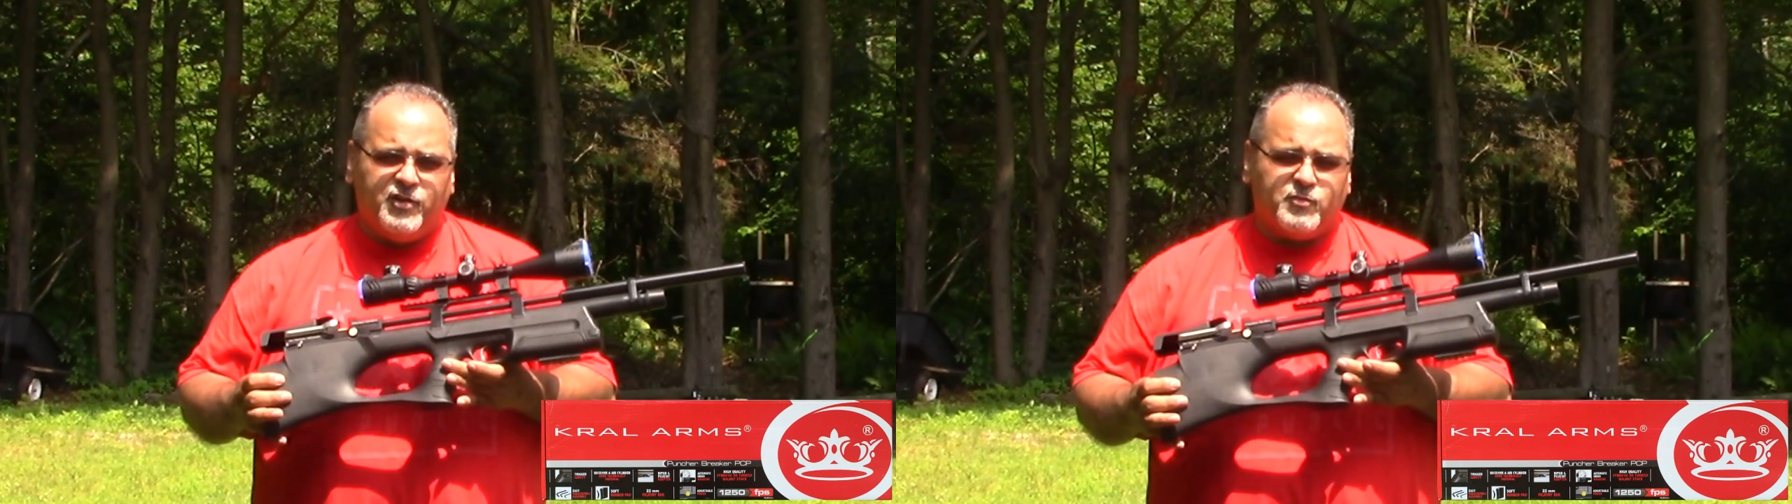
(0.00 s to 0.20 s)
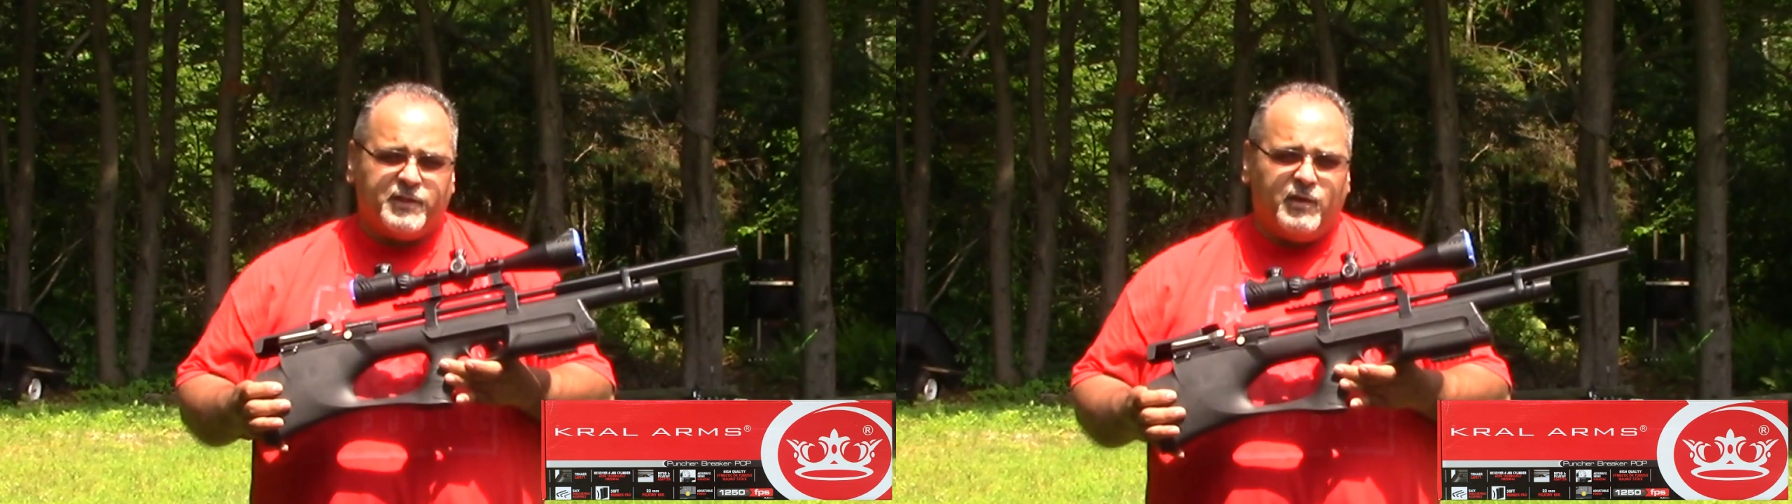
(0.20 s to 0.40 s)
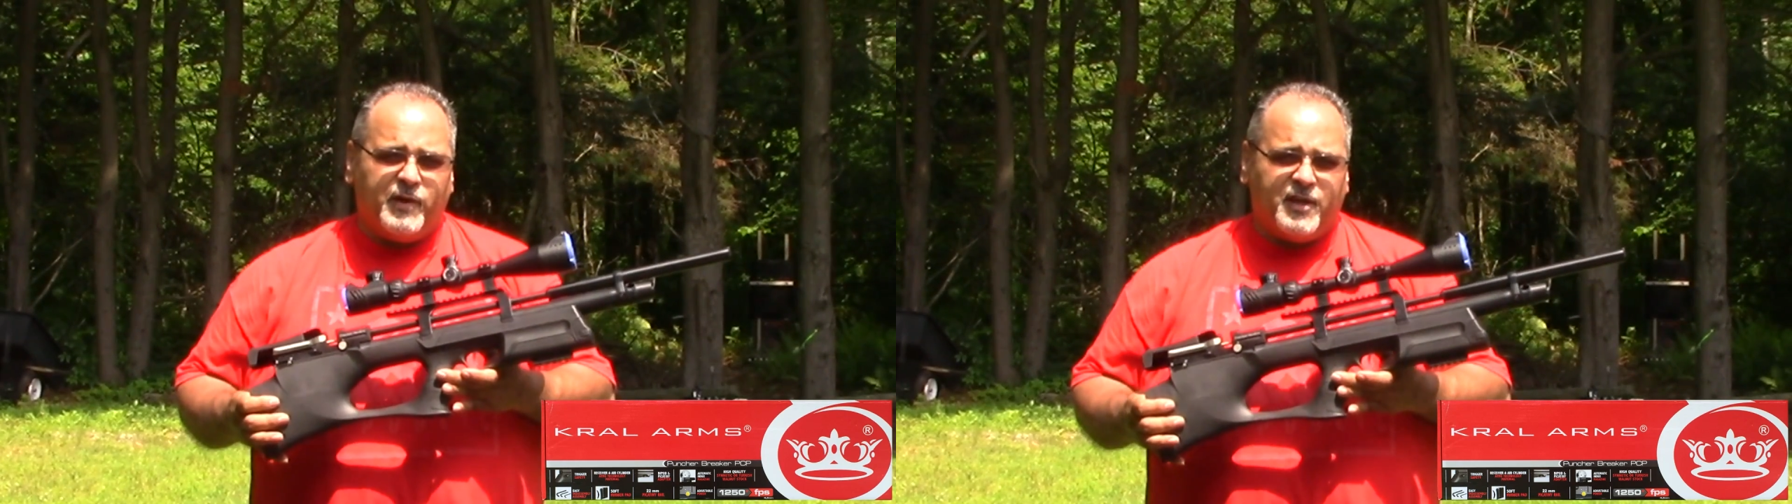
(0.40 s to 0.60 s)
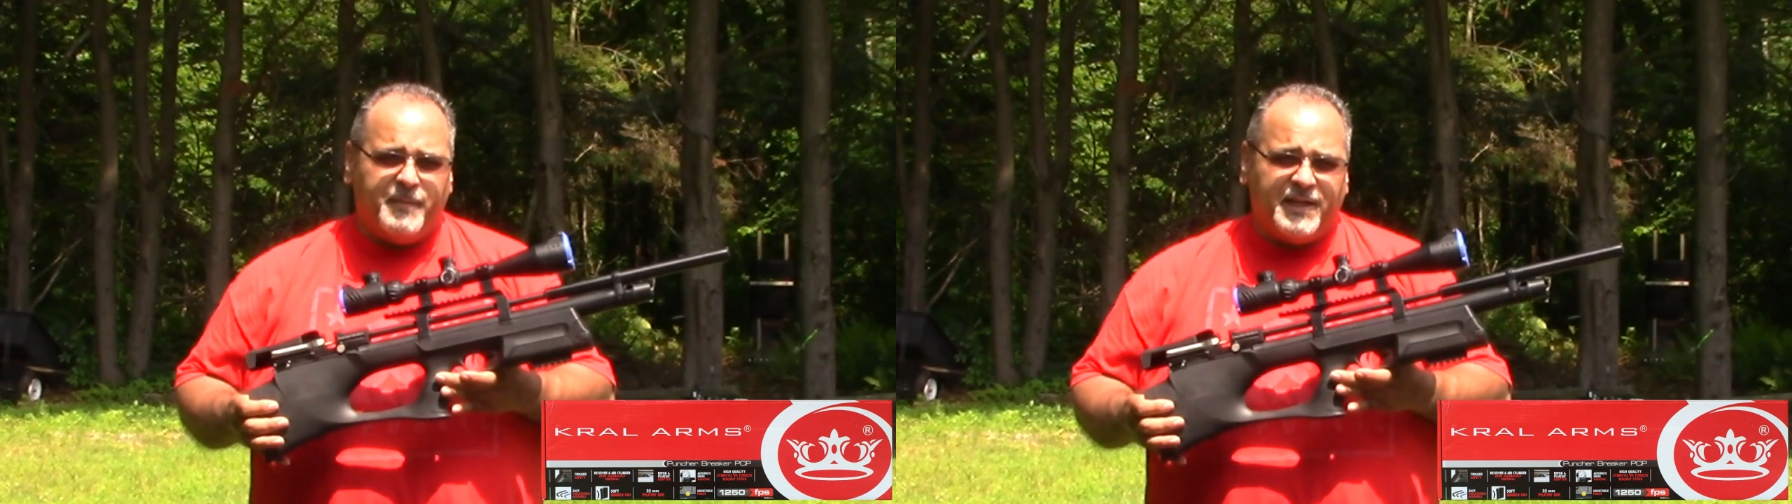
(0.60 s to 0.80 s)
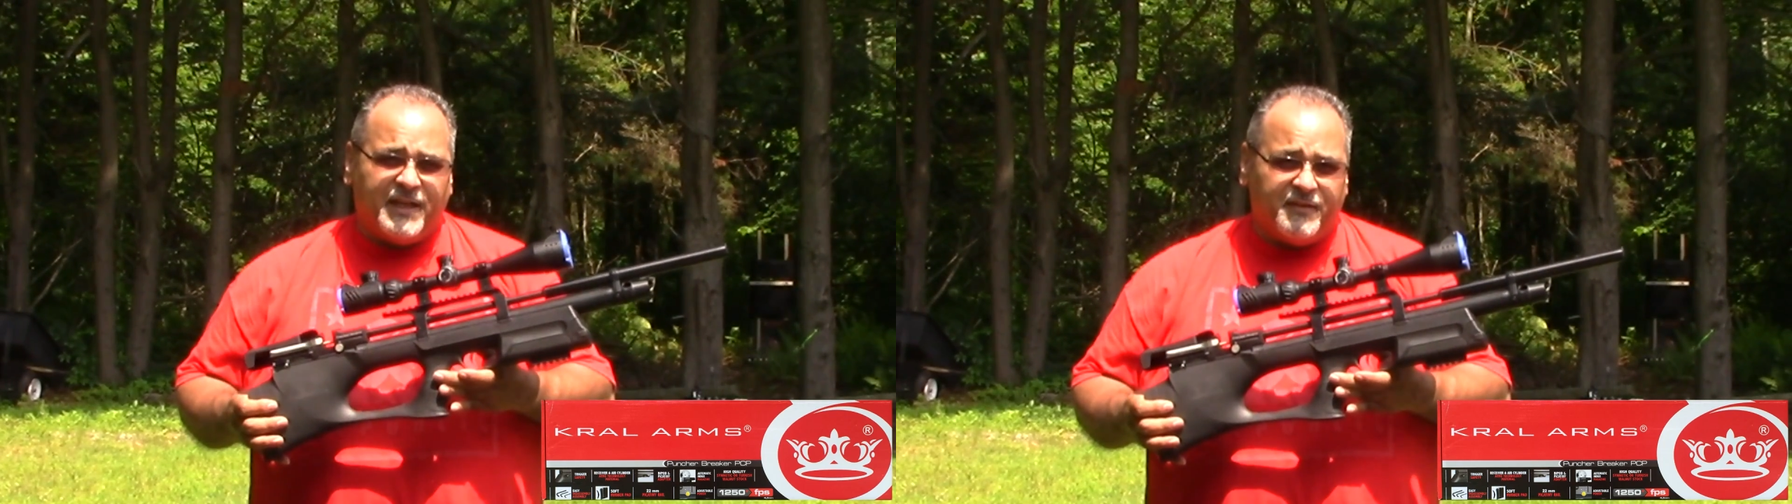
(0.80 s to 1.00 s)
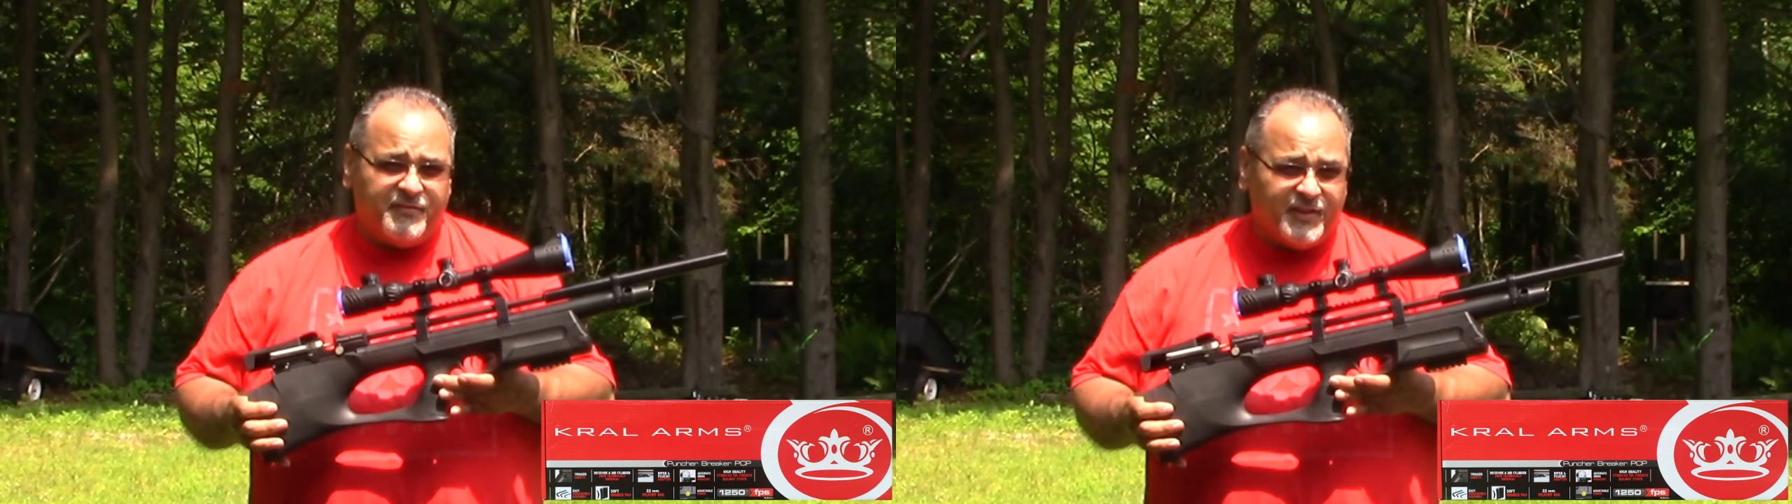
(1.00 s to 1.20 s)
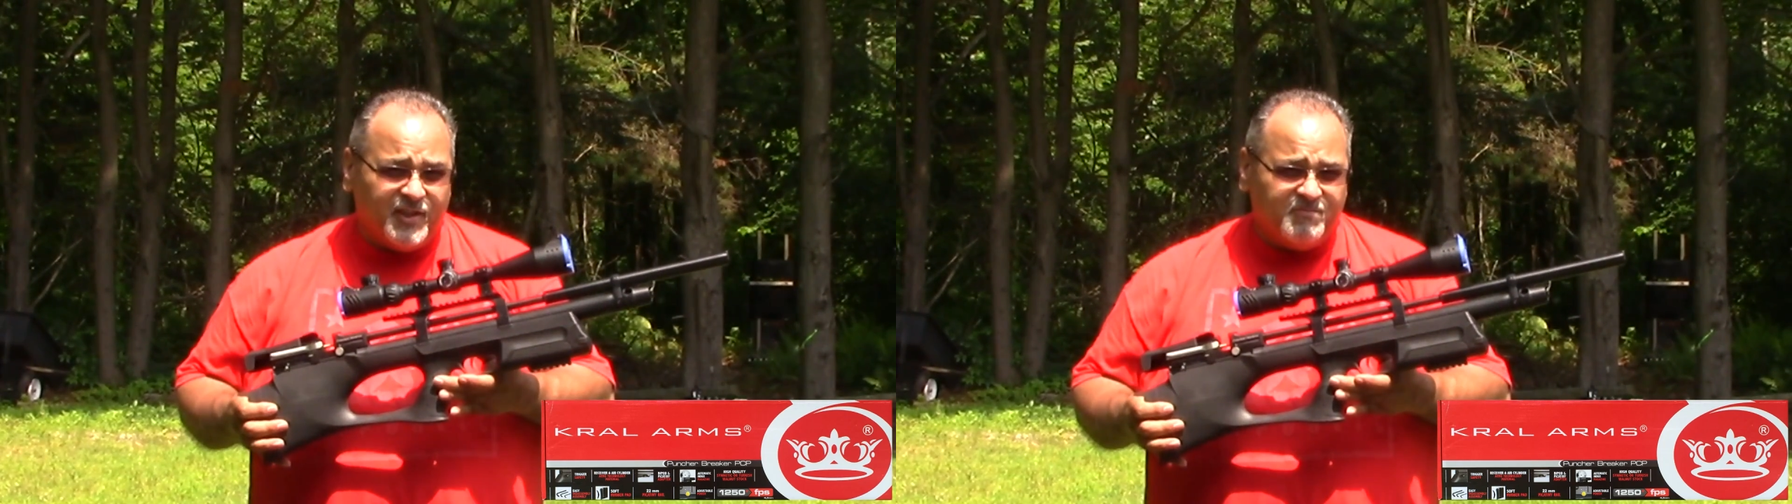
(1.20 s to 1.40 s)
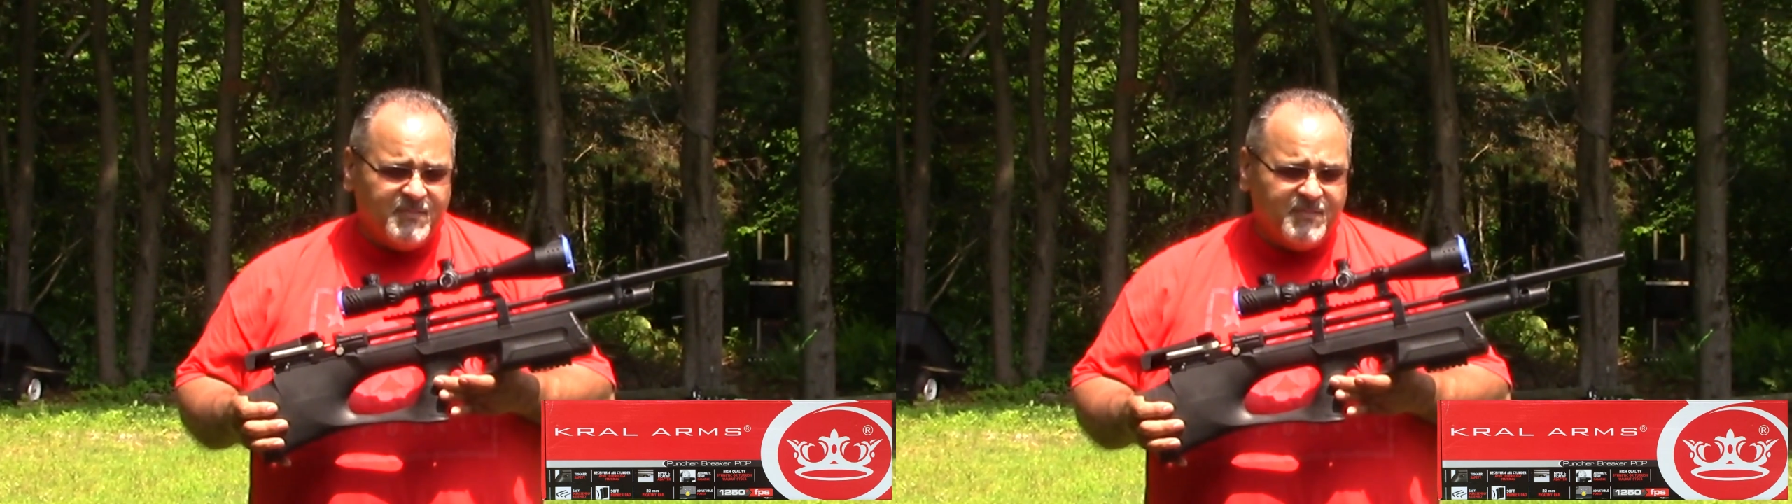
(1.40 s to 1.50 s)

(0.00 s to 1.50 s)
is what they recommend on the fill,